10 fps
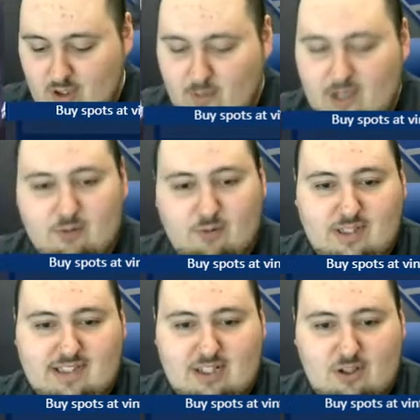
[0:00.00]
Wait,
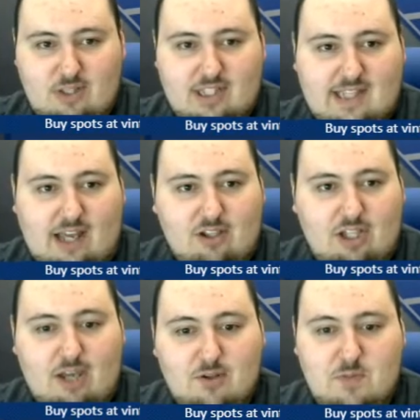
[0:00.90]
is Dino the Italian
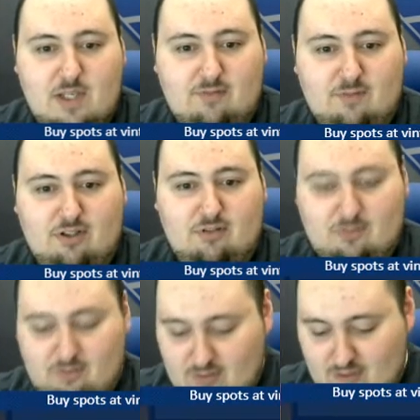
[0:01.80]
guy I was making fun
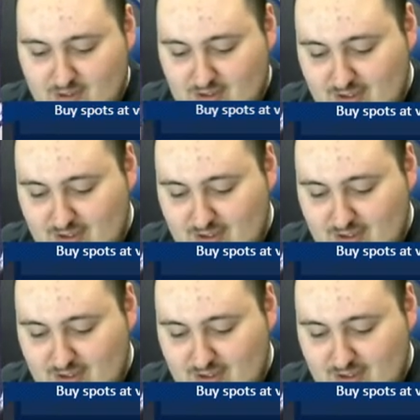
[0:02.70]
of?